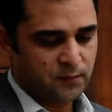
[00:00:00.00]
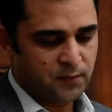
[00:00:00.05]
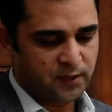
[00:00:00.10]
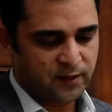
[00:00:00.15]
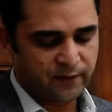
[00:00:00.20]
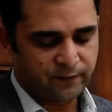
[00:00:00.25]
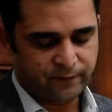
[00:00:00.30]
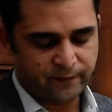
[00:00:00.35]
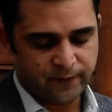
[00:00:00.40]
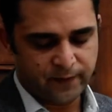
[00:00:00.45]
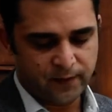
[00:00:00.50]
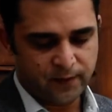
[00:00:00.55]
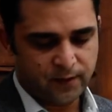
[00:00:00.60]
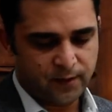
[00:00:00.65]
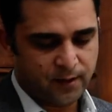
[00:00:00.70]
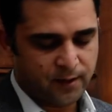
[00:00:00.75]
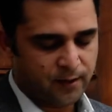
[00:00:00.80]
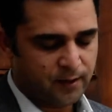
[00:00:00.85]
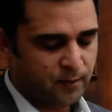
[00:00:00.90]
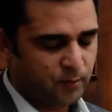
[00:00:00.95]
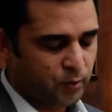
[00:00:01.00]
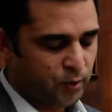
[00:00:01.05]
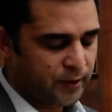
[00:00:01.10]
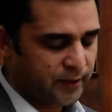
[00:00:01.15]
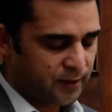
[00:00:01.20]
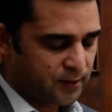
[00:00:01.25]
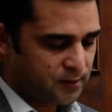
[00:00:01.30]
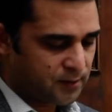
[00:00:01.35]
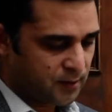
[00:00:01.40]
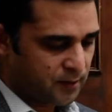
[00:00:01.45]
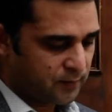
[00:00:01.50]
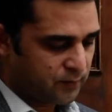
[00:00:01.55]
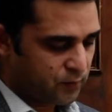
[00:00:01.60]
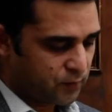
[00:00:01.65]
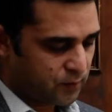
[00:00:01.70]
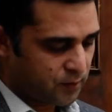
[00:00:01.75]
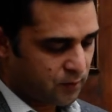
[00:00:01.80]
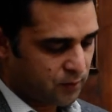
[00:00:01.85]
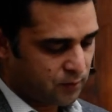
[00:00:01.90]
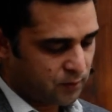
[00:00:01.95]
different bodies, I
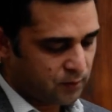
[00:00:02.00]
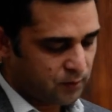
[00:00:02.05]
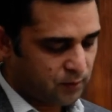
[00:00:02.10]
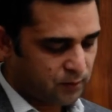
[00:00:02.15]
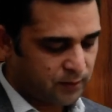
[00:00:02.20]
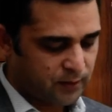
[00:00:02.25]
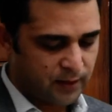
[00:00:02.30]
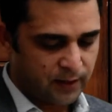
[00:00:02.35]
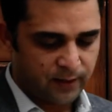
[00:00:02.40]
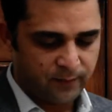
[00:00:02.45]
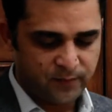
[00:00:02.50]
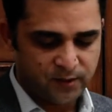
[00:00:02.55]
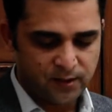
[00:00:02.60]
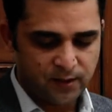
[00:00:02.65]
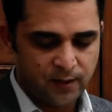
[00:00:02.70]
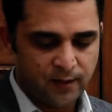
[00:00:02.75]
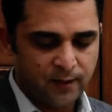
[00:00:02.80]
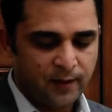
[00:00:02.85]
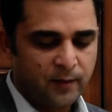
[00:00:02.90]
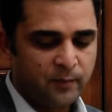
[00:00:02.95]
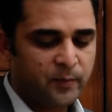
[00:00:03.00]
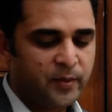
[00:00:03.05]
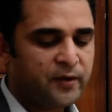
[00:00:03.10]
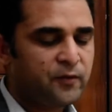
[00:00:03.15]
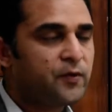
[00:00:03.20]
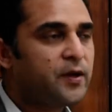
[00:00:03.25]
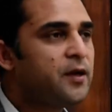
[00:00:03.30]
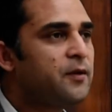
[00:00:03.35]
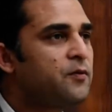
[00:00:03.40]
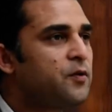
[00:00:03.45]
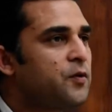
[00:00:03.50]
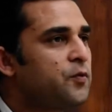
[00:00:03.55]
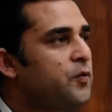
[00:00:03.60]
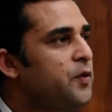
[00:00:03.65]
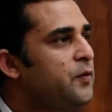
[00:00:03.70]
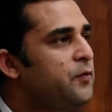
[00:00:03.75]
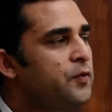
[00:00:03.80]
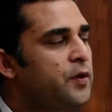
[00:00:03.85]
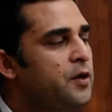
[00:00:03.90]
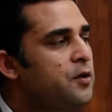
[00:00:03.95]
won't call all the names, but
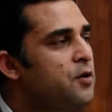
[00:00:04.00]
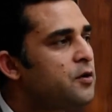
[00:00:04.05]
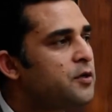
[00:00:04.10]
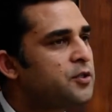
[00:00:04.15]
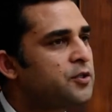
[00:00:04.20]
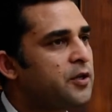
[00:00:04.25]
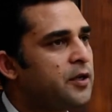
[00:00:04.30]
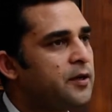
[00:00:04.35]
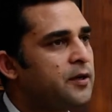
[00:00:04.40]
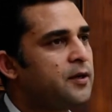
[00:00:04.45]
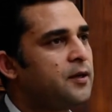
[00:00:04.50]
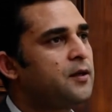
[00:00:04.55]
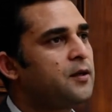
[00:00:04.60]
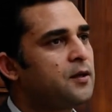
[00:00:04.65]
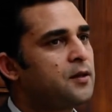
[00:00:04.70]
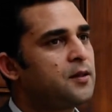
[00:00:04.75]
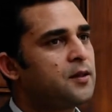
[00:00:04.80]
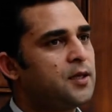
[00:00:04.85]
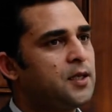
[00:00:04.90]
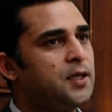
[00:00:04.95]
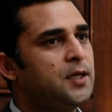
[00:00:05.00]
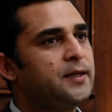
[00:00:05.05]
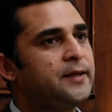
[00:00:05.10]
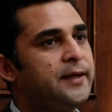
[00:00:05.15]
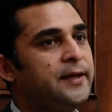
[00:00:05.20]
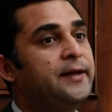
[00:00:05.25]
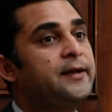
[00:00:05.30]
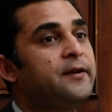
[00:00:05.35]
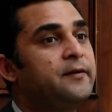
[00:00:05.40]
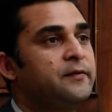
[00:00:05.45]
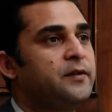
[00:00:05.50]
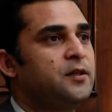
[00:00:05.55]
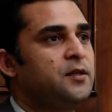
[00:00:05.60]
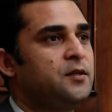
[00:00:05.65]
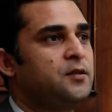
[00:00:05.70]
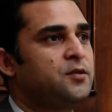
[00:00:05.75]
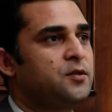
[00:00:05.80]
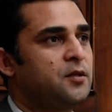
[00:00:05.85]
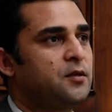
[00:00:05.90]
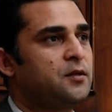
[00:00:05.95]
we're not sharing the data with
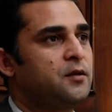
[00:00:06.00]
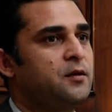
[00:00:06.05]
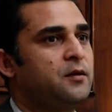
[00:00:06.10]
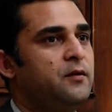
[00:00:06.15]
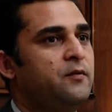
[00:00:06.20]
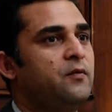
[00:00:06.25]
each other.